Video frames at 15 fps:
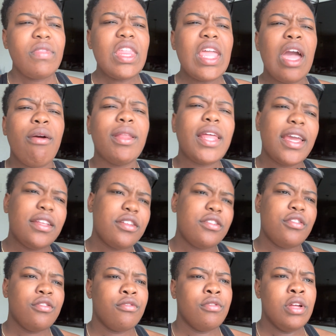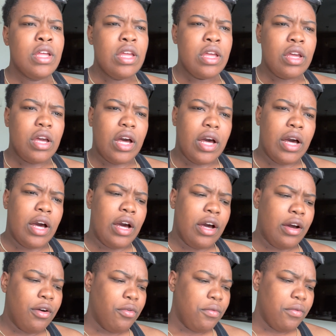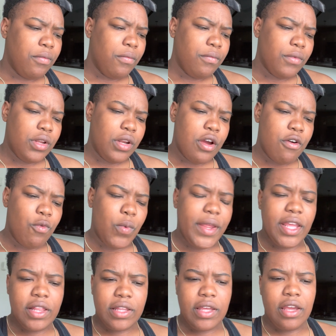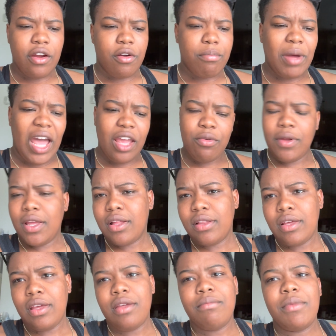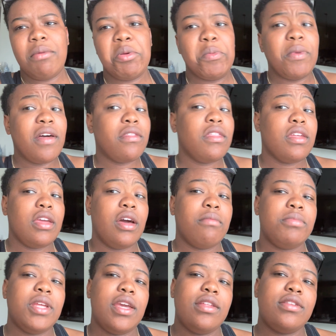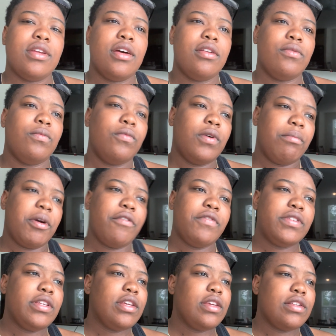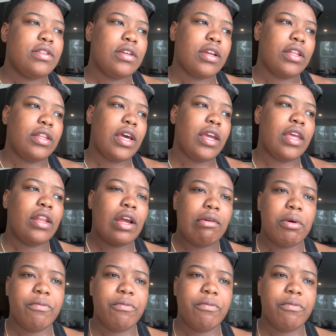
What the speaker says: I would like to do, weekly or bi-weekly, maybe monthly updates on what my physique is looking like and how I'm